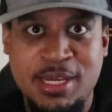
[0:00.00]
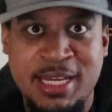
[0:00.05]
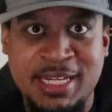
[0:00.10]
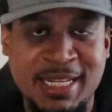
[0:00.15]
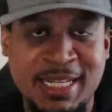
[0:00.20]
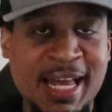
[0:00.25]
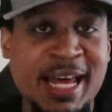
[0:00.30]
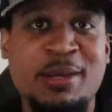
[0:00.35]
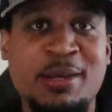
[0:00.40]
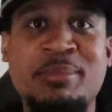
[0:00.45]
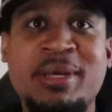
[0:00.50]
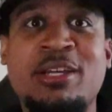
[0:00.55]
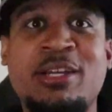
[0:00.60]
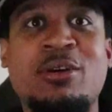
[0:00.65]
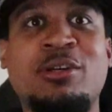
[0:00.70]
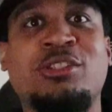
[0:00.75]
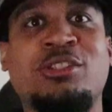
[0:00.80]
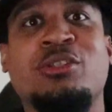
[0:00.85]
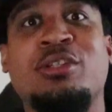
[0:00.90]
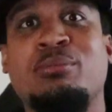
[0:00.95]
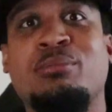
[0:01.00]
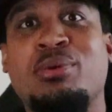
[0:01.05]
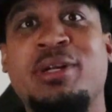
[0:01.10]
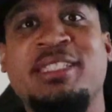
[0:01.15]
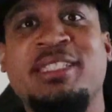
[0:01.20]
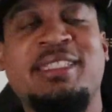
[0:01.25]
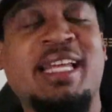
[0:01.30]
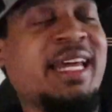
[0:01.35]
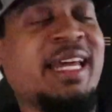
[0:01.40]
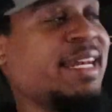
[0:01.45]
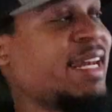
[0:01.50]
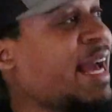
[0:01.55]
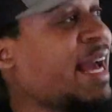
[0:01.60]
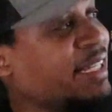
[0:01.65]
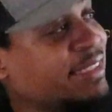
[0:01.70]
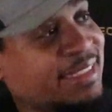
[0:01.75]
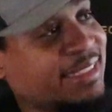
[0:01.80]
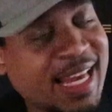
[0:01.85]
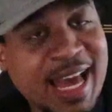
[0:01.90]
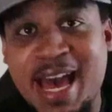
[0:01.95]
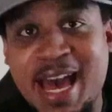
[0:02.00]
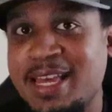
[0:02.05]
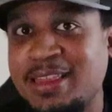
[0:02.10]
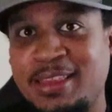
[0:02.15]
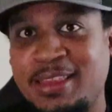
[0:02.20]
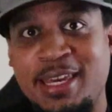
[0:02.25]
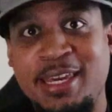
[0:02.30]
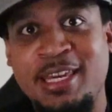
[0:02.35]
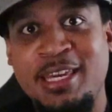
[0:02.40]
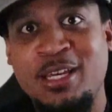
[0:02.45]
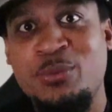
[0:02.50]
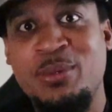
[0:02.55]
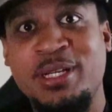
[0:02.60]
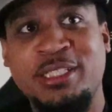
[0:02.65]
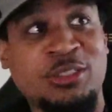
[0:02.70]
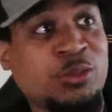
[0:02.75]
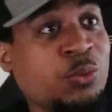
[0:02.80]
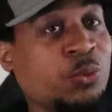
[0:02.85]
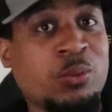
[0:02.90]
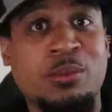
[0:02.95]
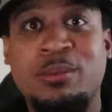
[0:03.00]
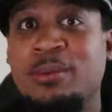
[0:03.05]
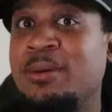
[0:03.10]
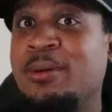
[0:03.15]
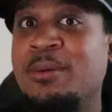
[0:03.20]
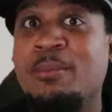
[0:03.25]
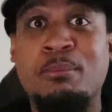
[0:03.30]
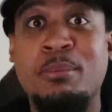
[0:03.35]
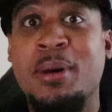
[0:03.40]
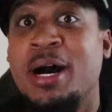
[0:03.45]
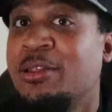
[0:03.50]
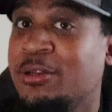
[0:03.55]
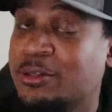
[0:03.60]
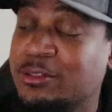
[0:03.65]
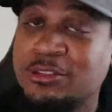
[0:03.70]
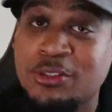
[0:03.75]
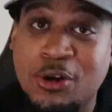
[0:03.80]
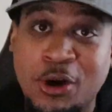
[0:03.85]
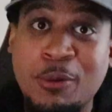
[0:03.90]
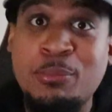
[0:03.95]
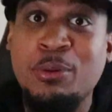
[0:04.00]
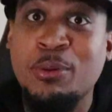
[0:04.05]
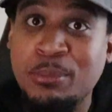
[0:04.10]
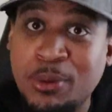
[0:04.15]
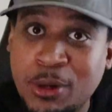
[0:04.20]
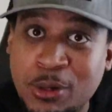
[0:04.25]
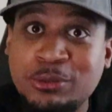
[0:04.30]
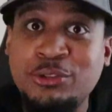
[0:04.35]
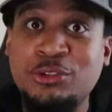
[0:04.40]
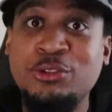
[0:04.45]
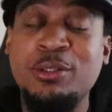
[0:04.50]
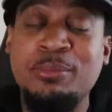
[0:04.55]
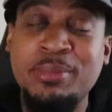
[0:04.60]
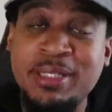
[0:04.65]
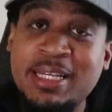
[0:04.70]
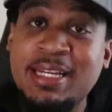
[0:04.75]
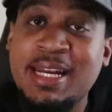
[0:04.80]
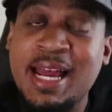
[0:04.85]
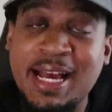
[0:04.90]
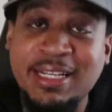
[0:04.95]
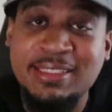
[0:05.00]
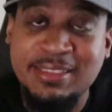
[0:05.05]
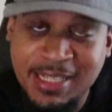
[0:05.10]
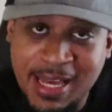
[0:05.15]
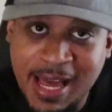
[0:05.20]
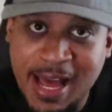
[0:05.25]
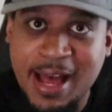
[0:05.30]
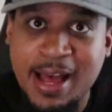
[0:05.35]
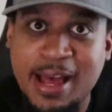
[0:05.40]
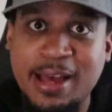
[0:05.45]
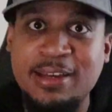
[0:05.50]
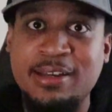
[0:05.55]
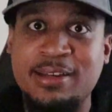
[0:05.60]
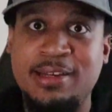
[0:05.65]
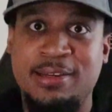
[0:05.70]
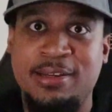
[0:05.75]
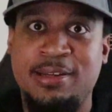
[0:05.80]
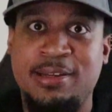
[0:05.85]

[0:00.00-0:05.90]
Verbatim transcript: And a lot of men also embrace that nice guy thing, which mothers all promote you to be a nice guy.